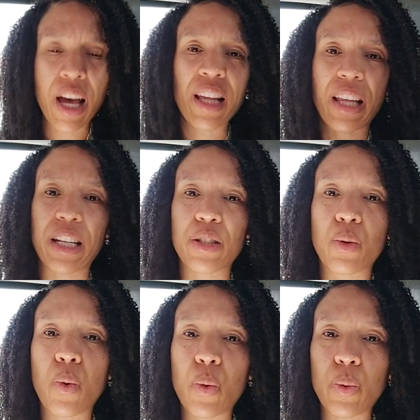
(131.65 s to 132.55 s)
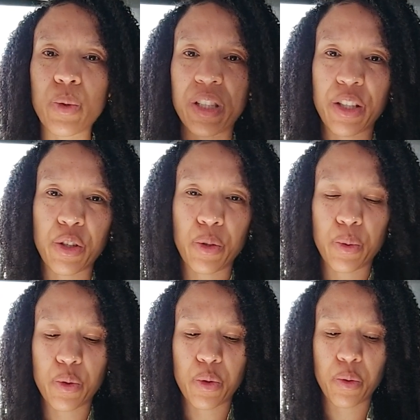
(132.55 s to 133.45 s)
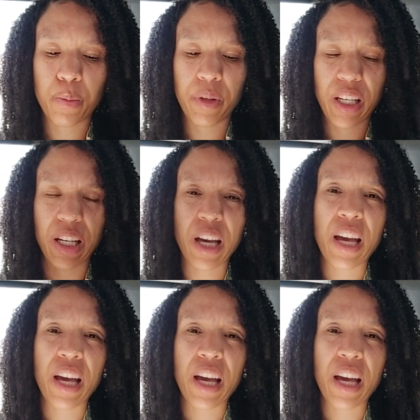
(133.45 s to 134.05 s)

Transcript: that is causing you to be